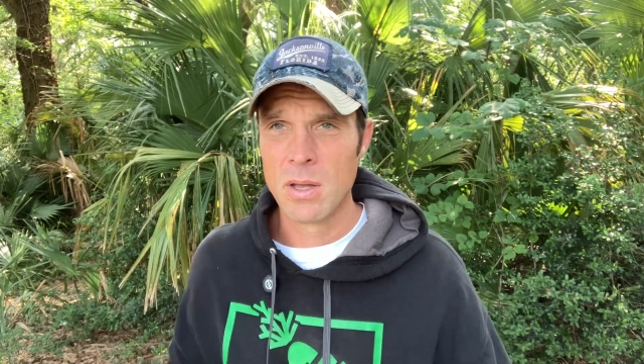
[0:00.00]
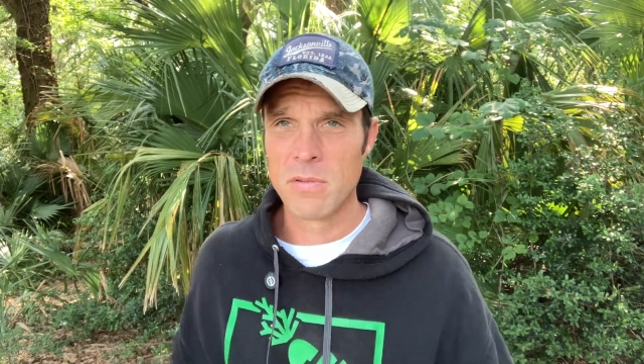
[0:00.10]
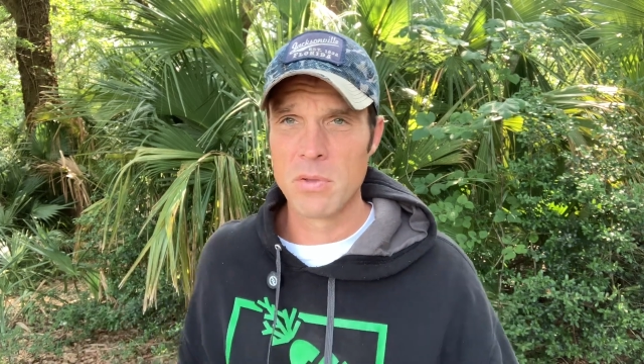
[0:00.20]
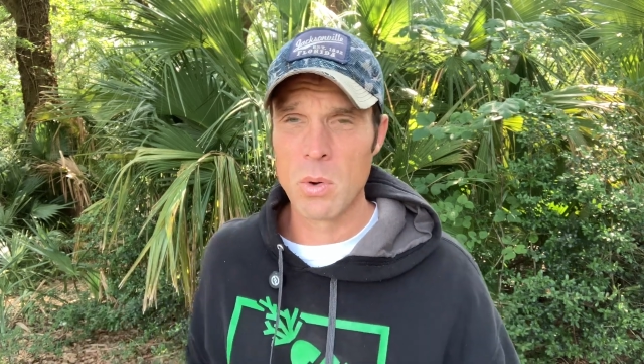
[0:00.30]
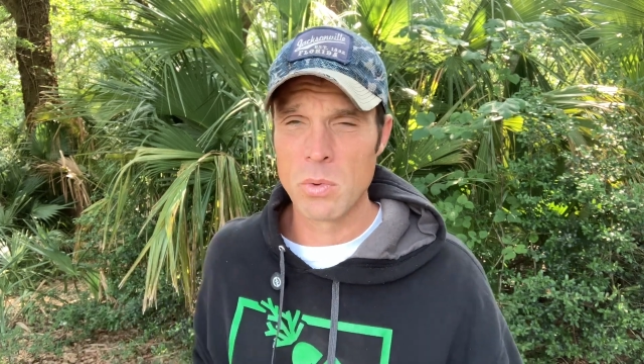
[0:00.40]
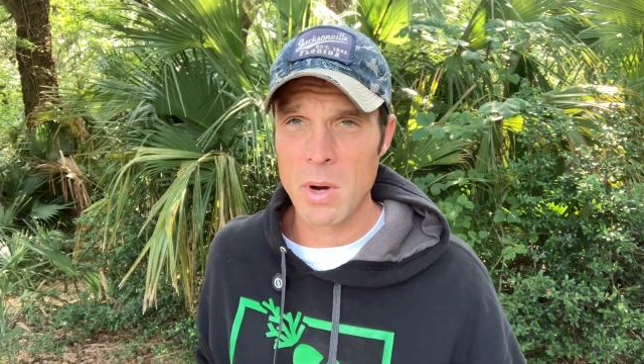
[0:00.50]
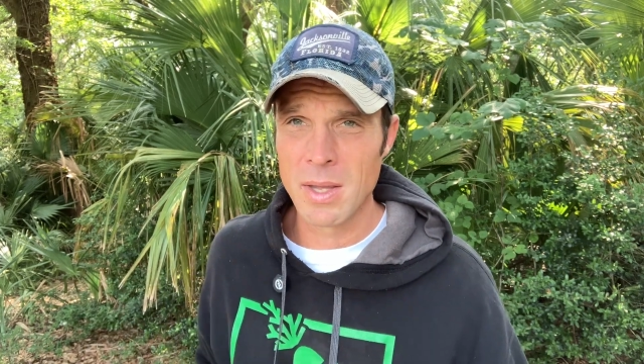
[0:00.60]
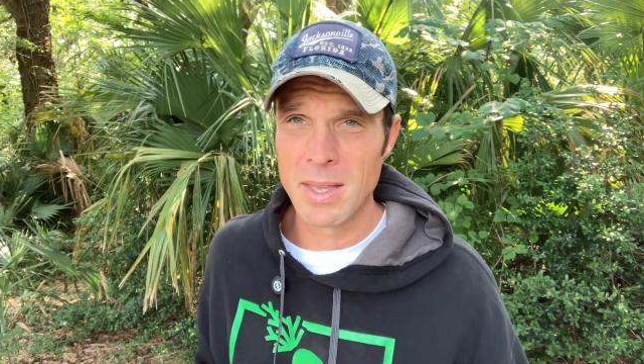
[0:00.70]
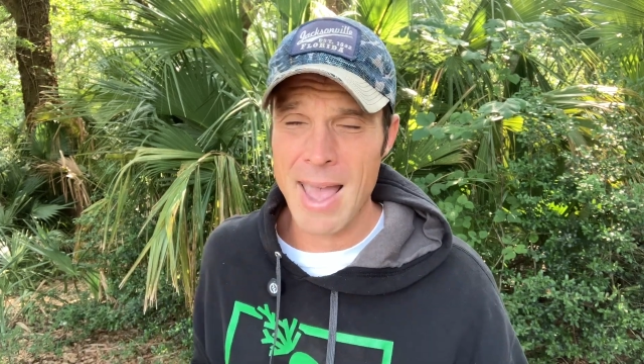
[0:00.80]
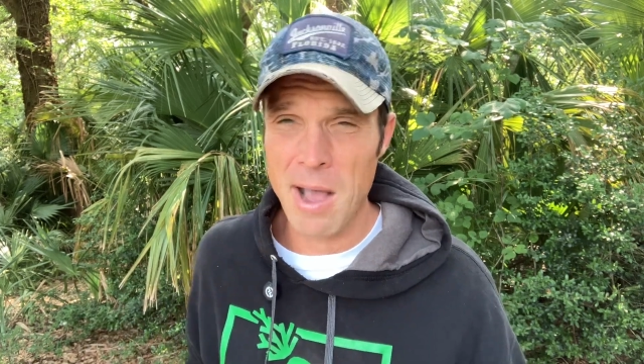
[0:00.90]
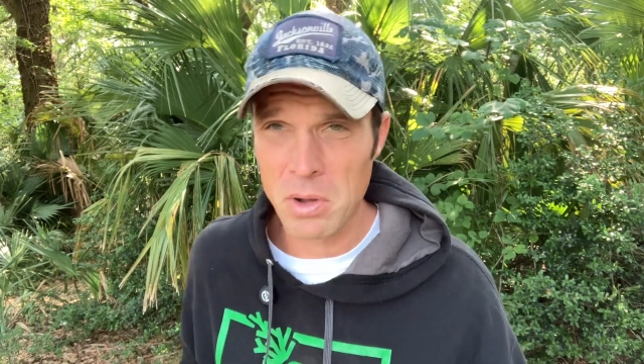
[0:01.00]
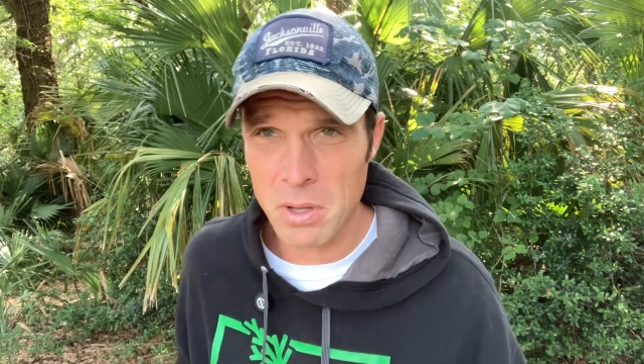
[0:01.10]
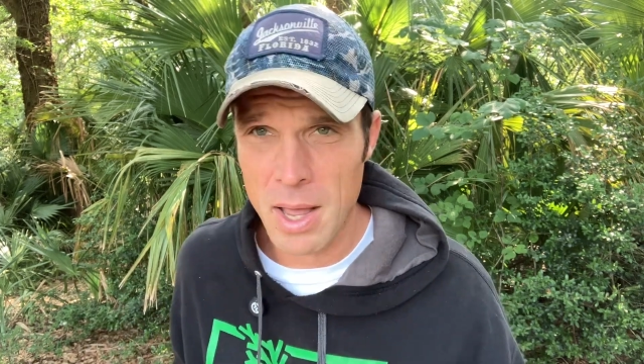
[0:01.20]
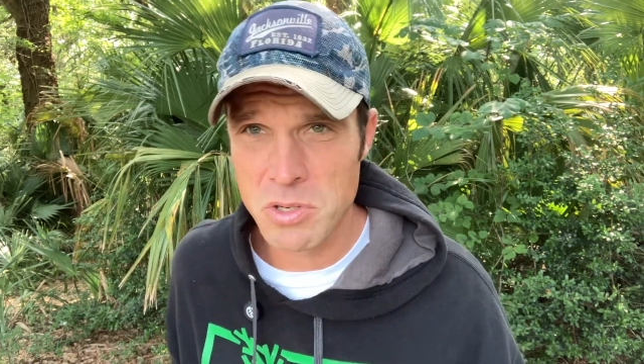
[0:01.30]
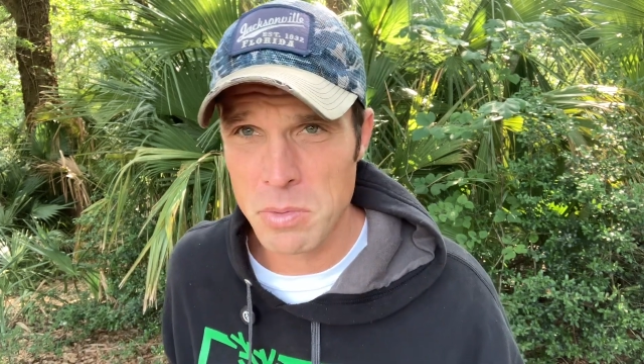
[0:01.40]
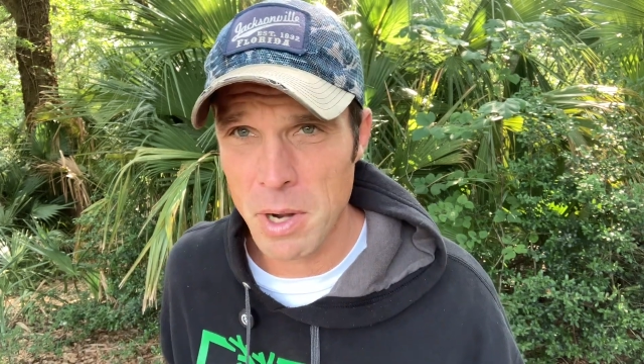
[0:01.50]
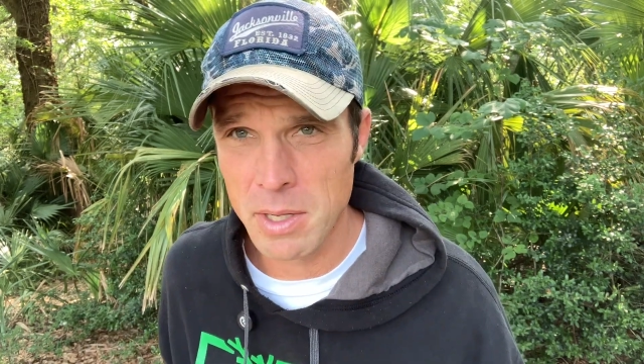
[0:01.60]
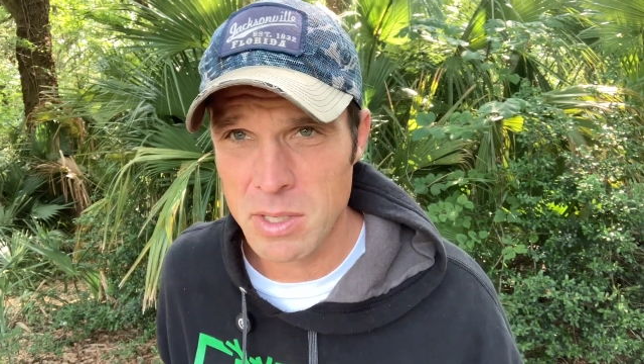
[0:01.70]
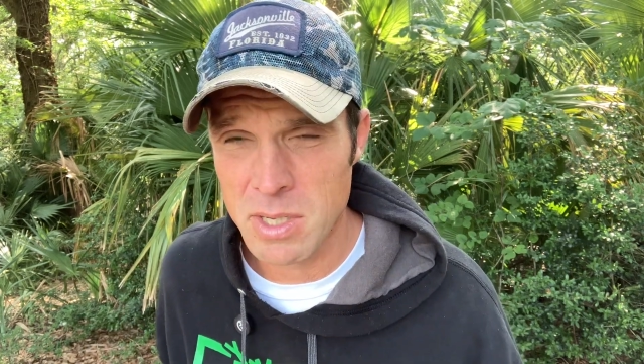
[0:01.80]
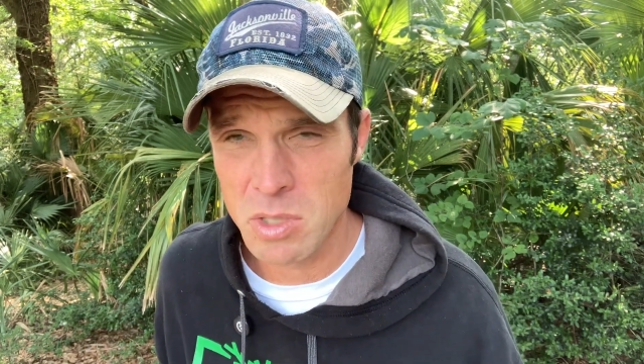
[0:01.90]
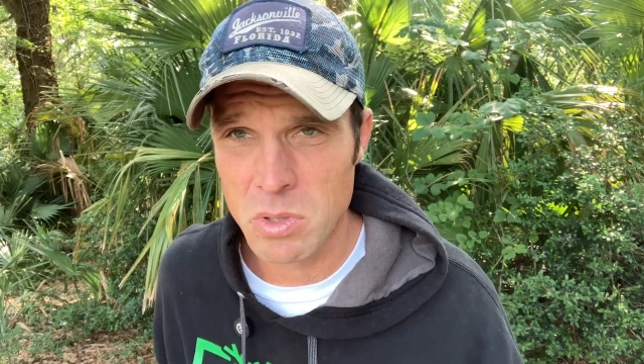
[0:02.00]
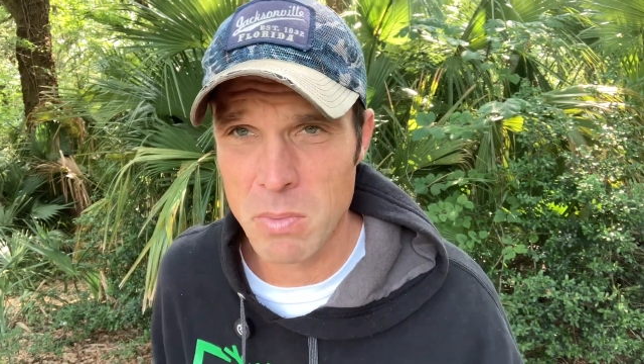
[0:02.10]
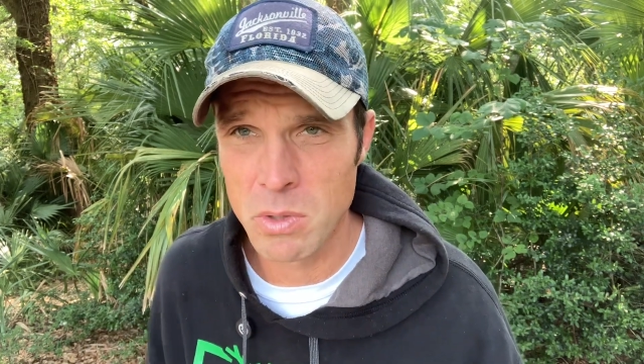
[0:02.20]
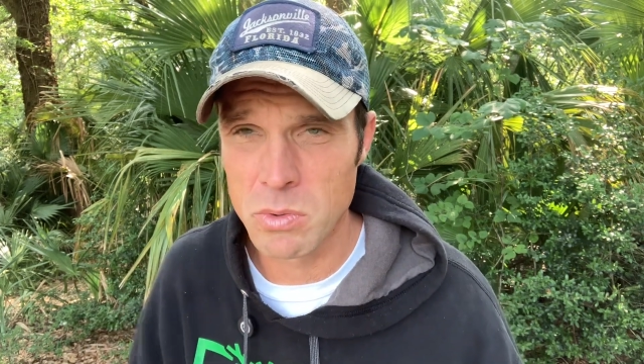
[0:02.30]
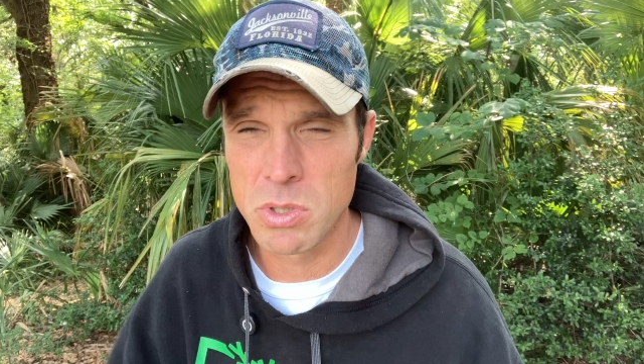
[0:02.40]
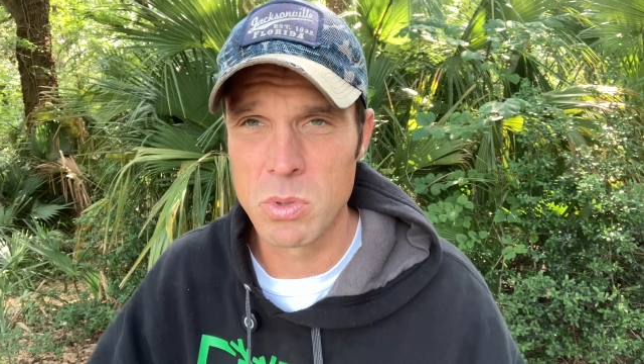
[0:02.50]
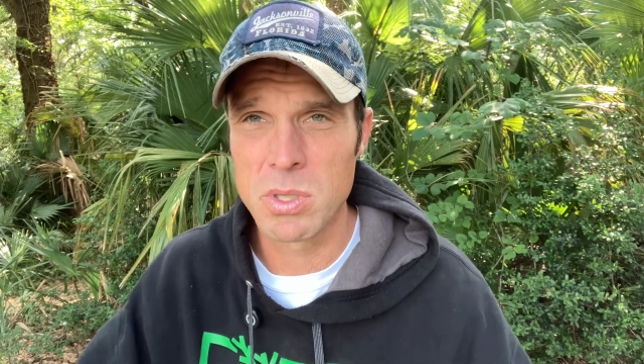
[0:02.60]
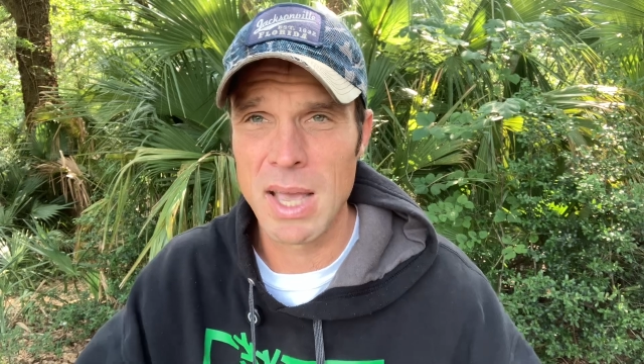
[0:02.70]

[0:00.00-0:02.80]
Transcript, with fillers: flowing right and alkalize your body because that's what the minerals do is they